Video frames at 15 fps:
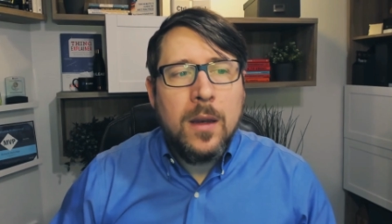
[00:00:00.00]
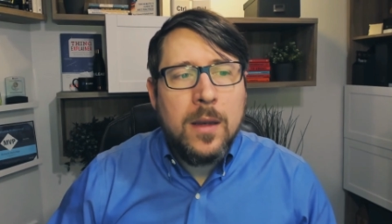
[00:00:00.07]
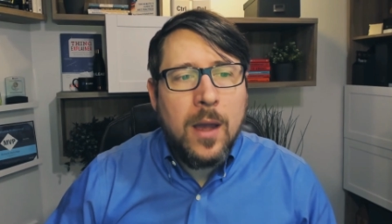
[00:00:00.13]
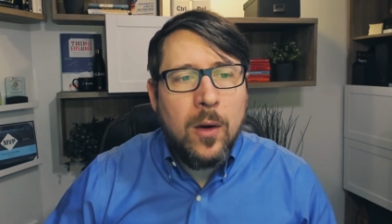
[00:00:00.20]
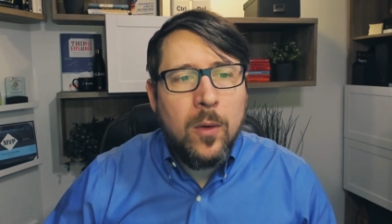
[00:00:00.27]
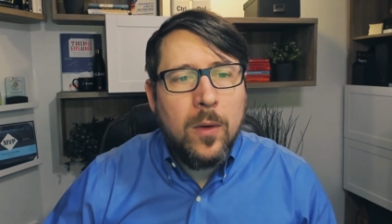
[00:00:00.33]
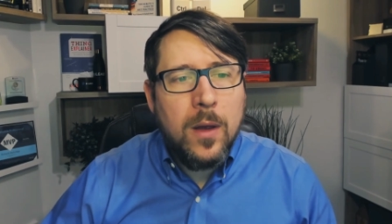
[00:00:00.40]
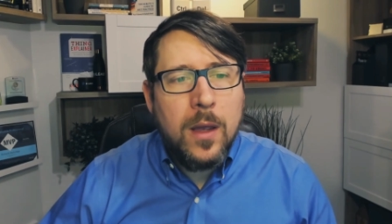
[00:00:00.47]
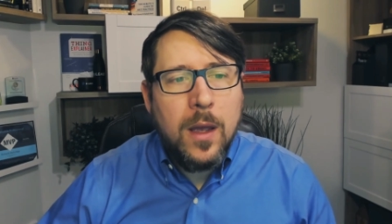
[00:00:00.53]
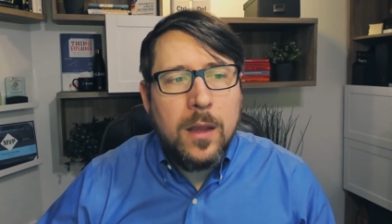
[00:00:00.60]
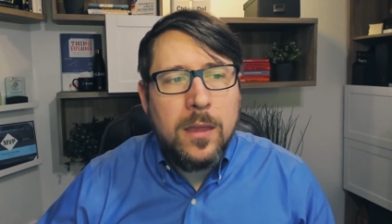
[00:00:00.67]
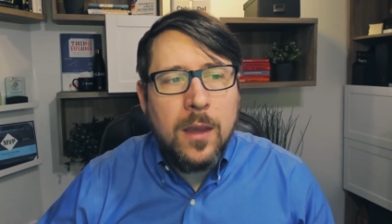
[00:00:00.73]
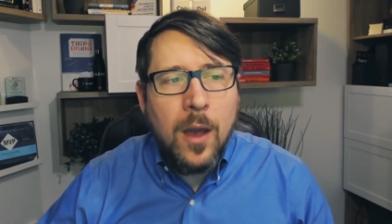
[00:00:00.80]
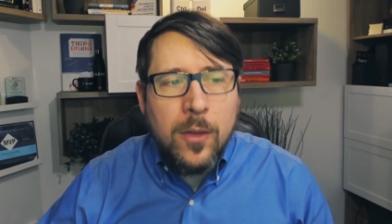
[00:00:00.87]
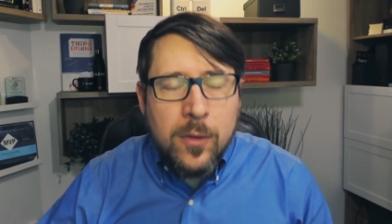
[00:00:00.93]
Now
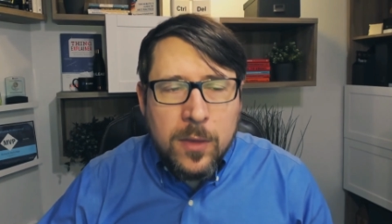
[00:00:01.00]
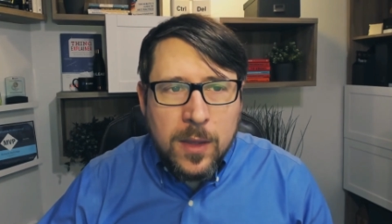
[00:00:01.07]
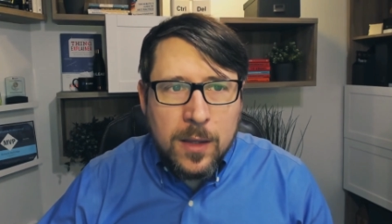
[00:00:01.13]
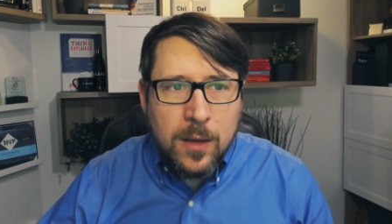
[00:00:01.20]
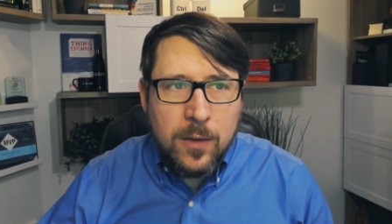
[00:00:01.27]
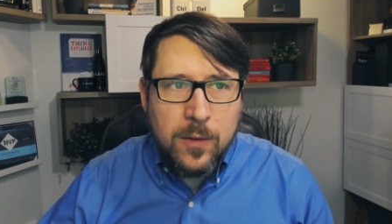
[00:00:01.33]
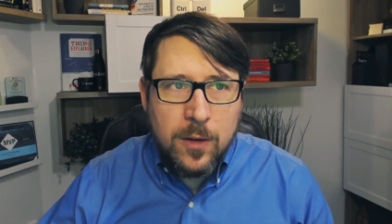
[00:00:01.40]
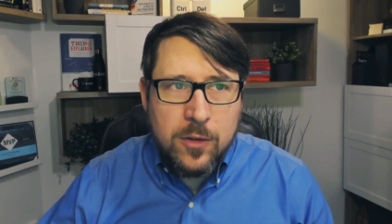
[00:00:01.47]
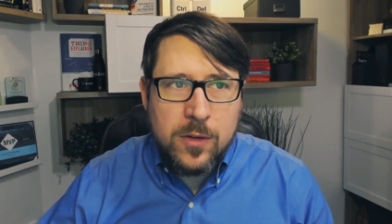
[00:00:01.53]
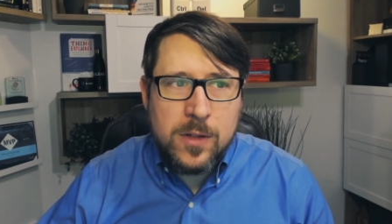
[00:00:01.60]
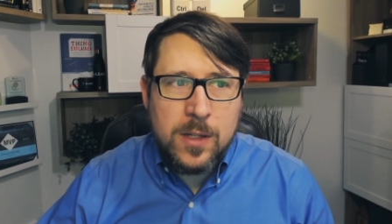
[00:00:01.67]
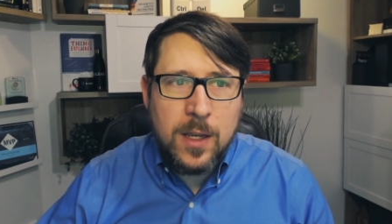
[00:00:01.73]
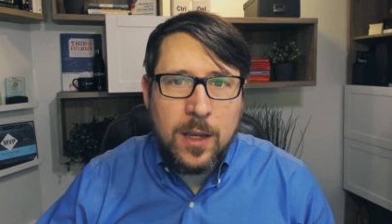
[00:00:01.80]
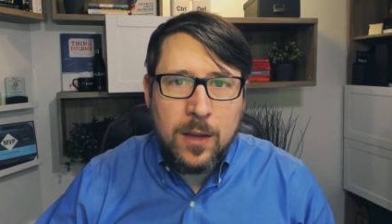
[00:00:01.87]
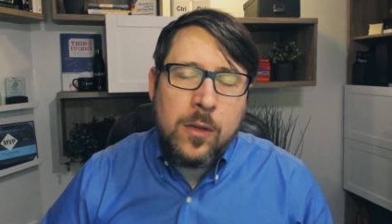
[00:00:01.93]
the other thing that's
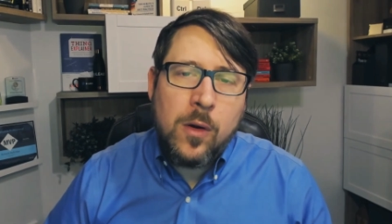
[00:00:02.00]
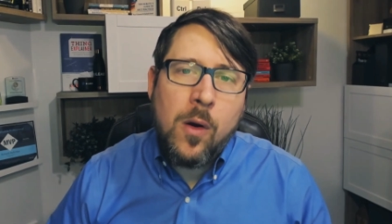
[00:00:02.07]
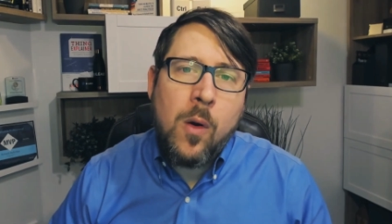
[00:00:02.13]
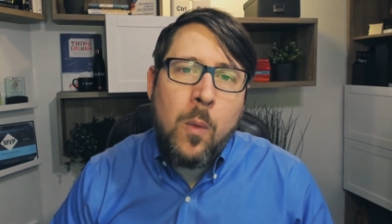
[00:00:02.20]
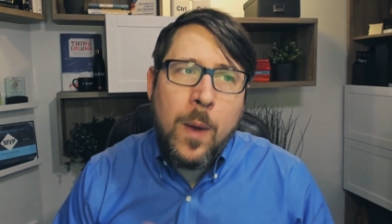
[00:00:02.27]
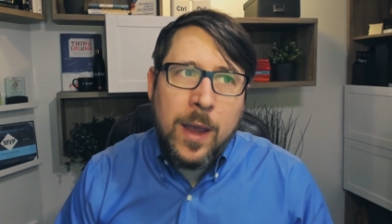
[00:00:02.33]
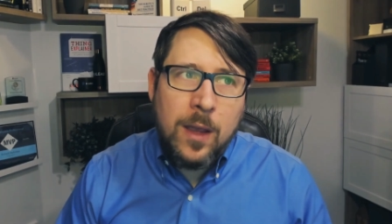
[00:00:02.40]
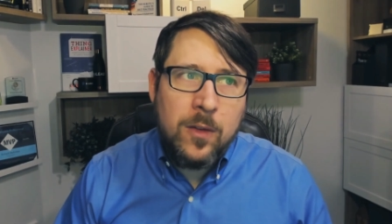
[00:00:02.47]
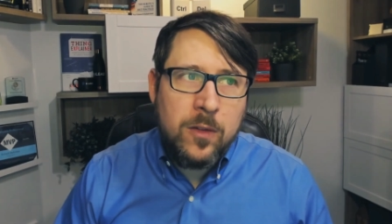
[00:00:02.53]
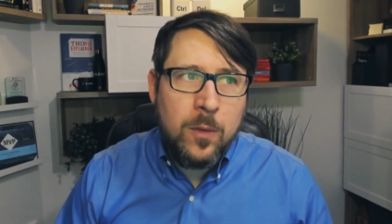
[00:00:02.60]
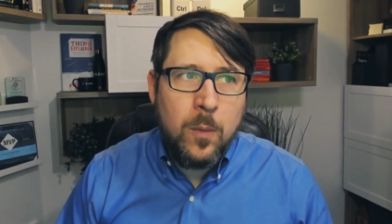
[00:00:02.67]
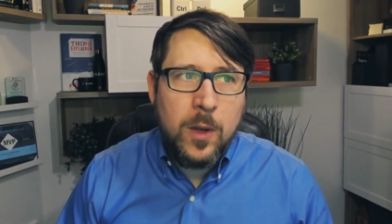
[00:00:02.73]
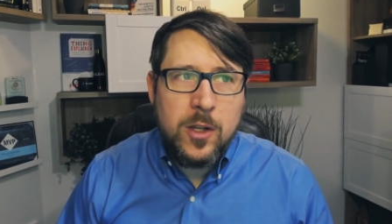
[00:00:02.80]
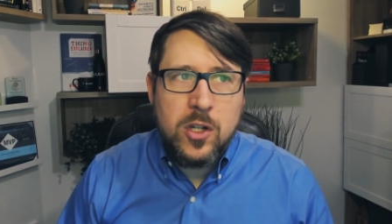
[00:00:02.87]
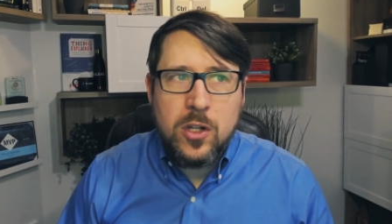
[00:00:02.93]
interesting, there are ways in
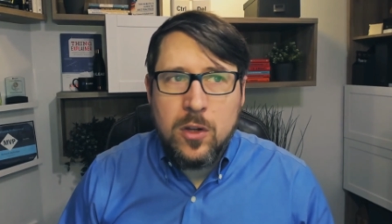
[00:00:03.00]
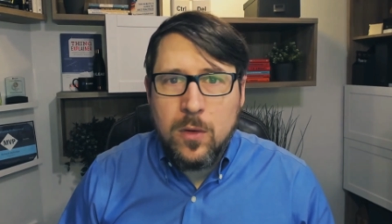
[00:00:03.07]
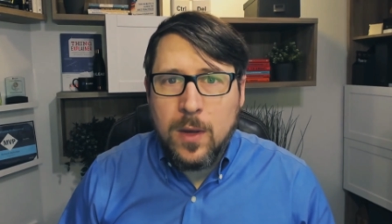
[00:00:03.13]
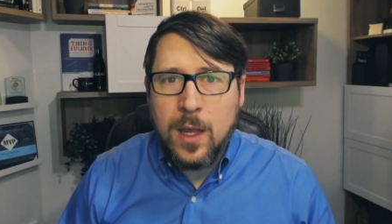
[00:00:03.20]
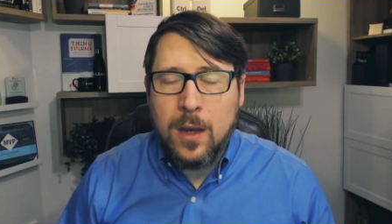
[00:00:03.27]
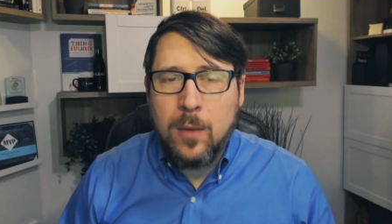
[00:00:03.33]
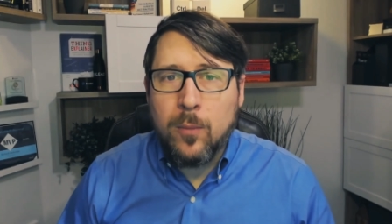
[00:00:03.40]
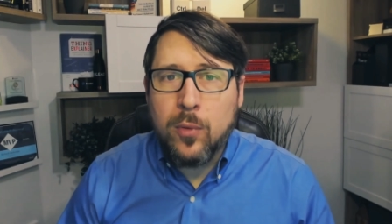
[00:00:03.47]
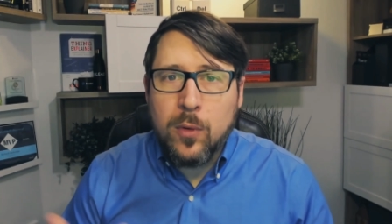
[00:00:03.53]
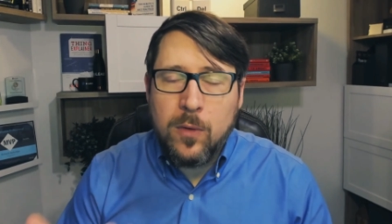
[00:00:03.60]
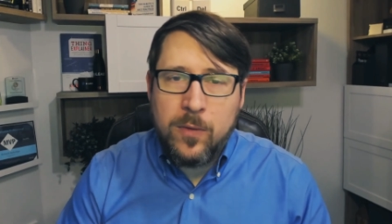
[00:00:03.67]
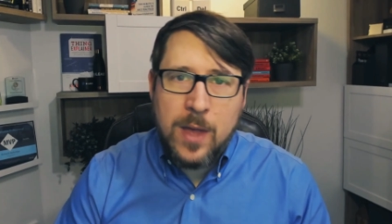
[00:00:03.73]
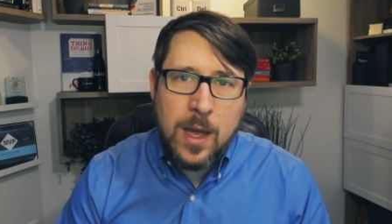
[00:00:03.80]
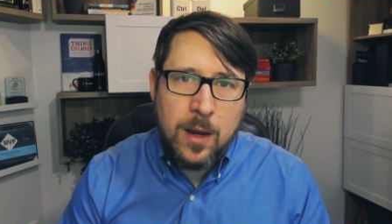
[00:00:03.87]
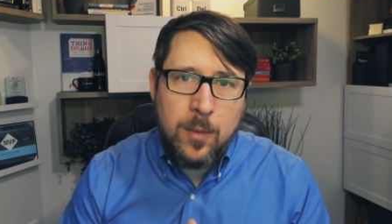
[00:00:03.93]
which you can improve that